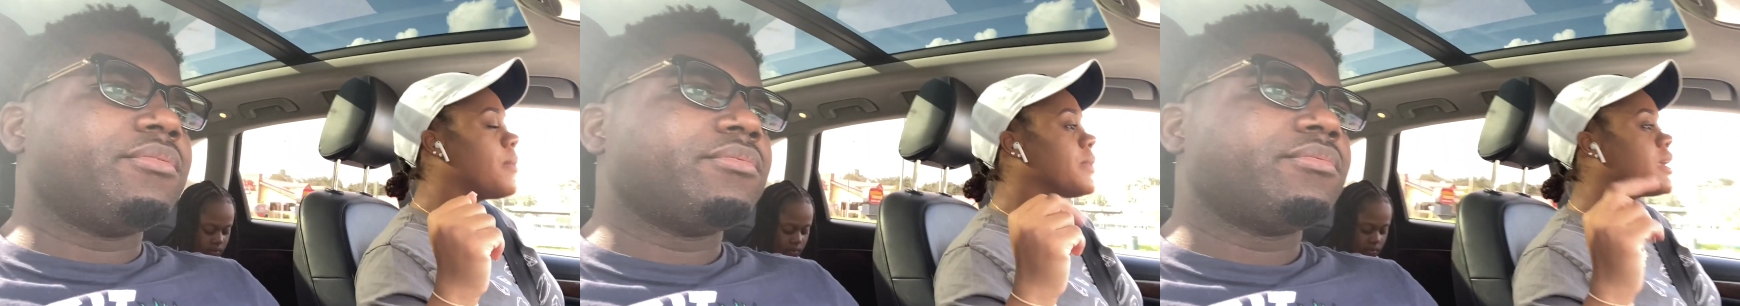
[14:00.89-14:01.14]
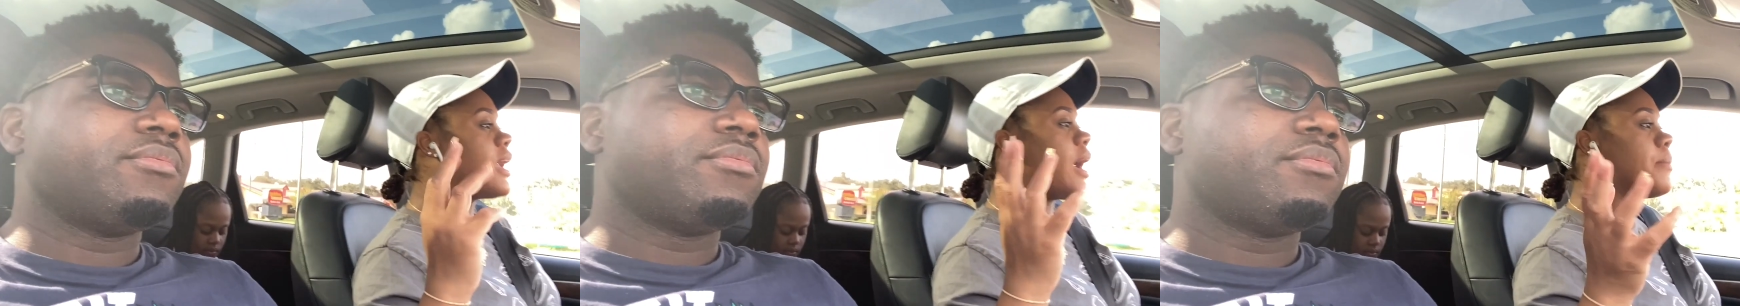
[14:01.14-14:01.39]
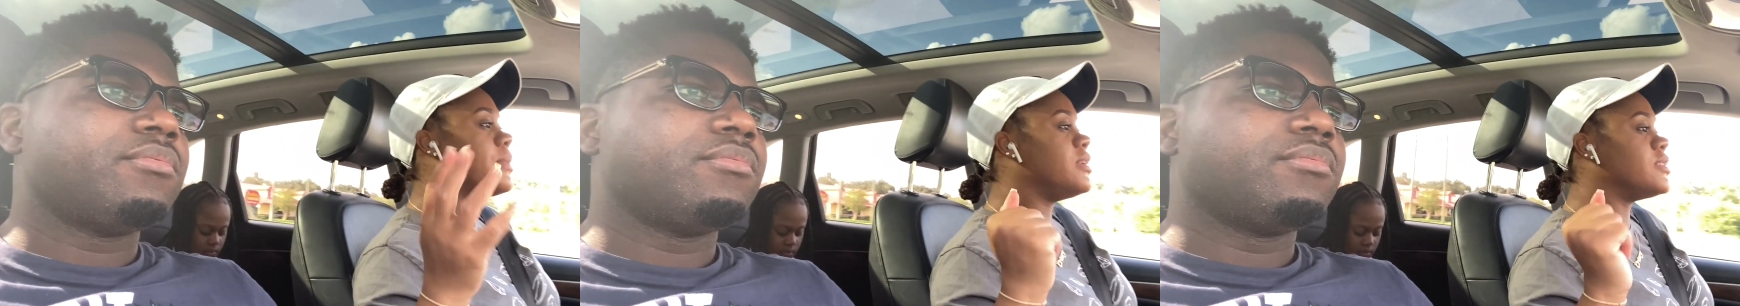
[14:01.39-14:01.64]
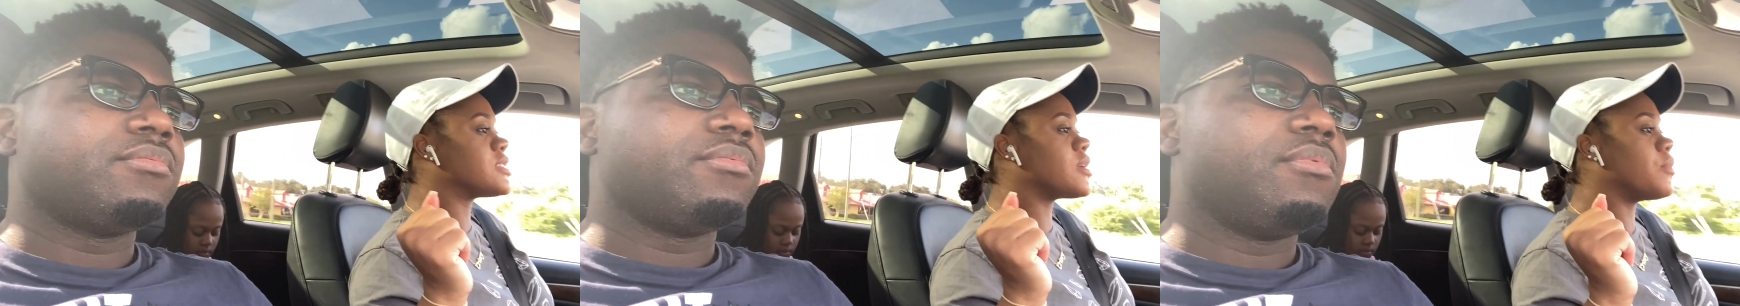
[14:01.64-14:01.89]
Speaker 1: we can't
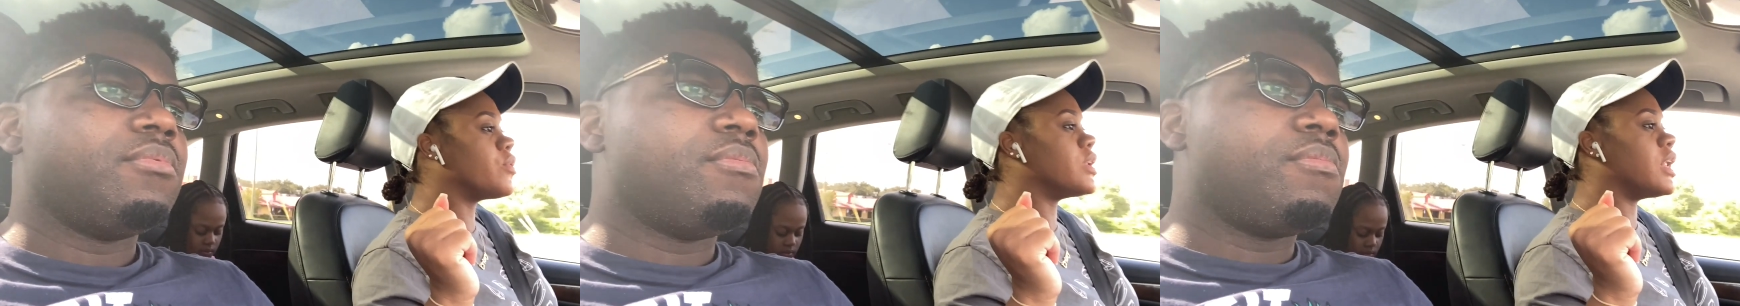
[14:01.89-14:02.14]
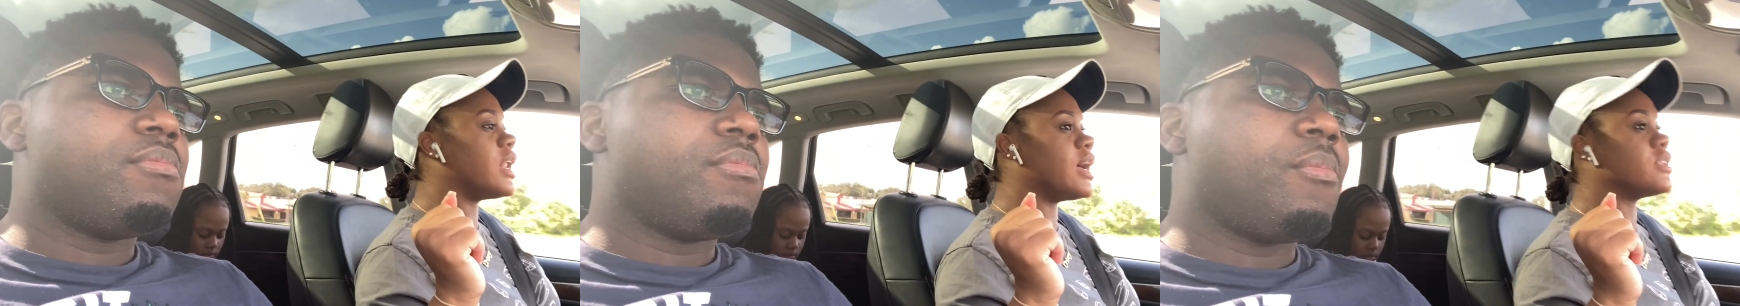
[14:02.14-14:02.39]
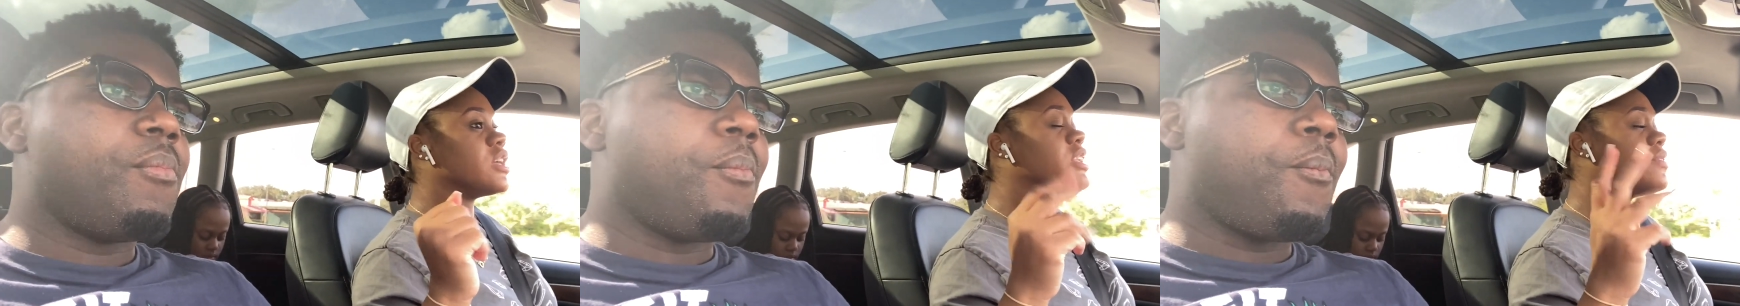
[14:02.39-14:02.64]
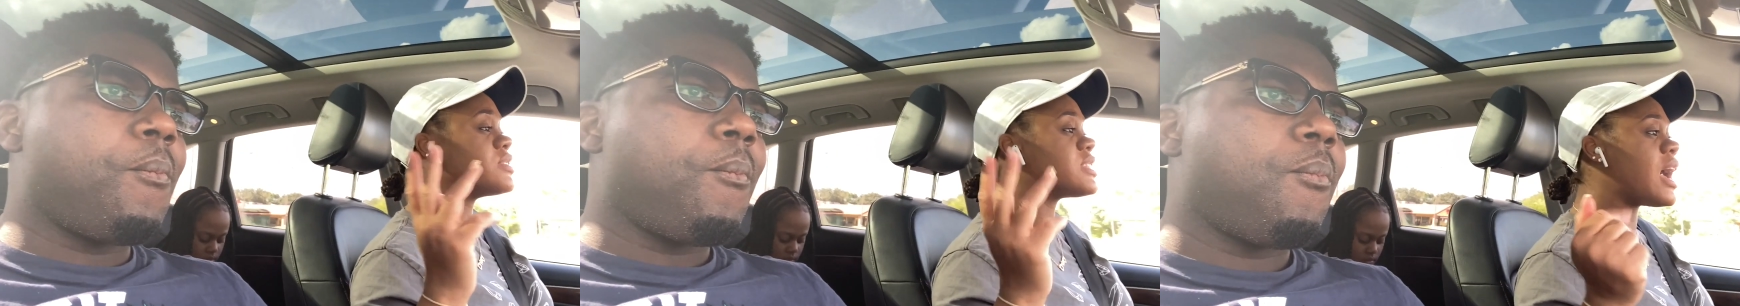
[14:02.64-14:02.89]
believe some really like you didn't
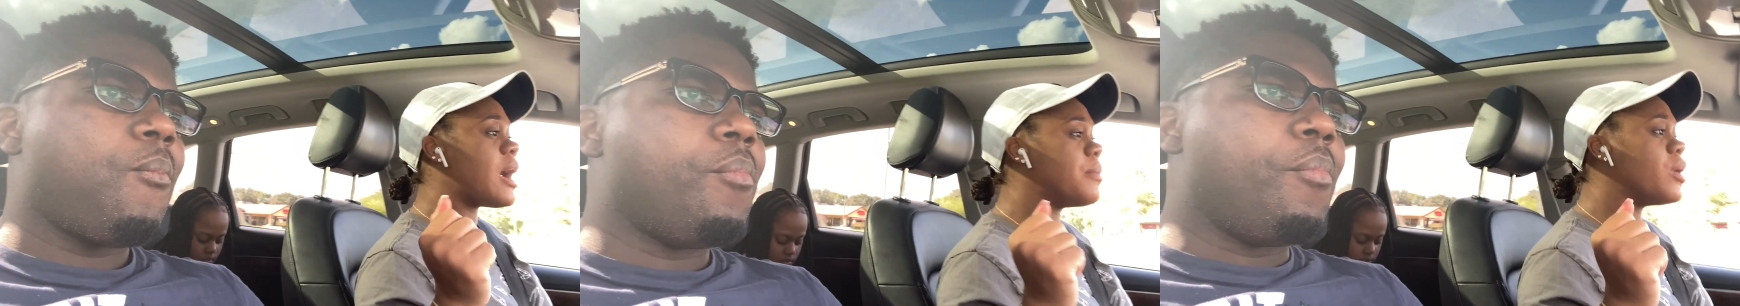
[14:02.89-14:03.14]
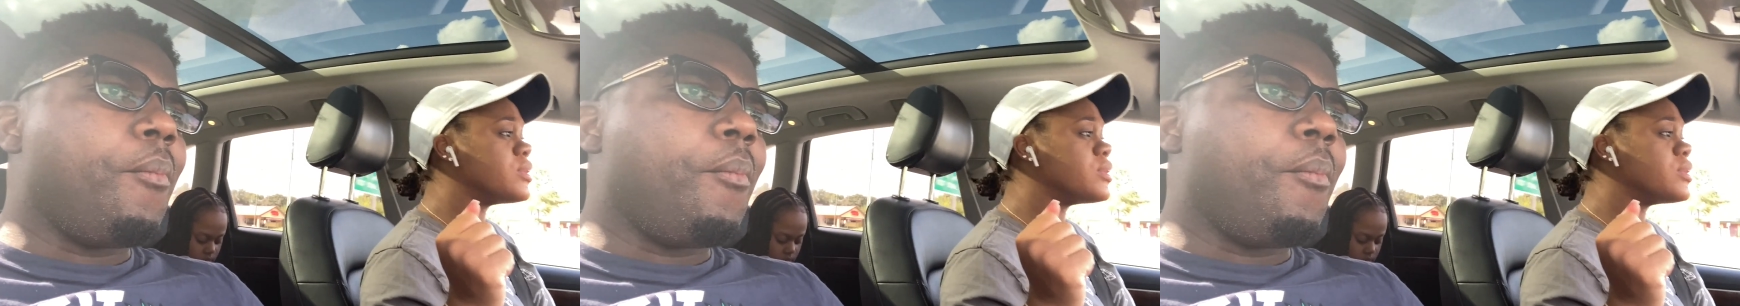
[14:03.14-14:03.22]
even talk about